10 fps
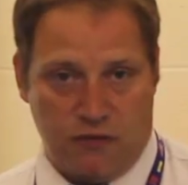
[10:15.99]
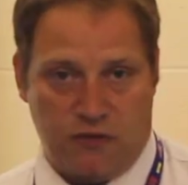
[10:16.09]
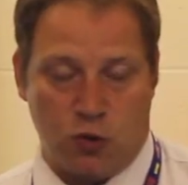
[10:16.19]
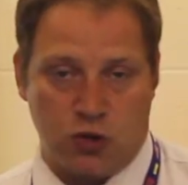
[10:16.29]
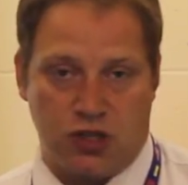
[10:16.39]

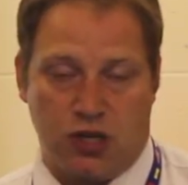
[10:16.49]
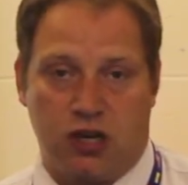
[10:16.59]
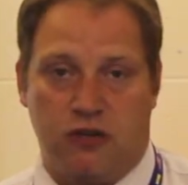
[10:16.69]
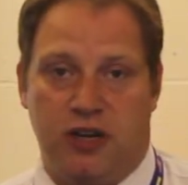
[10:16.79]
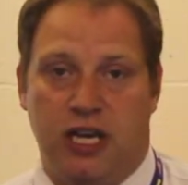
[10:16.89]
fortunate
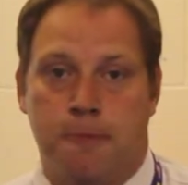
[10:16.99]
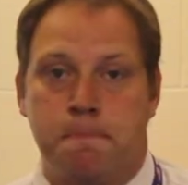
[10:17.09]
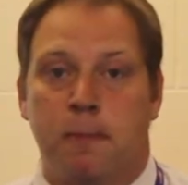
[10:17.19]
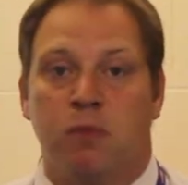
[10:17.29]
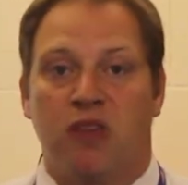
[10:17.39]
career
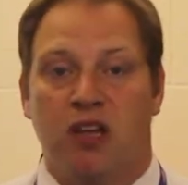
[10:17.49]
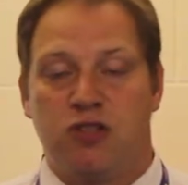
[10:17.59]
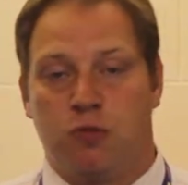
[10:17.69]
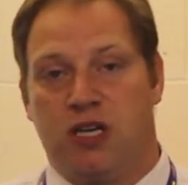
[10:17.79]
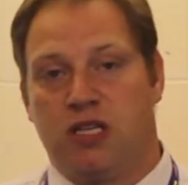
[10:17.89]

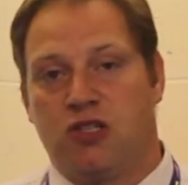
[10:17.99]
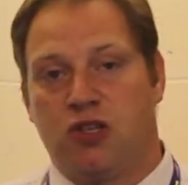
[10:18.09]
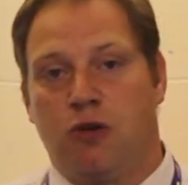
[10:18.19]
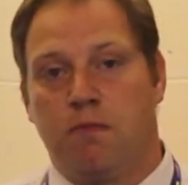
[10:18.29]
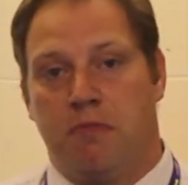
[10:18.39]
to witness so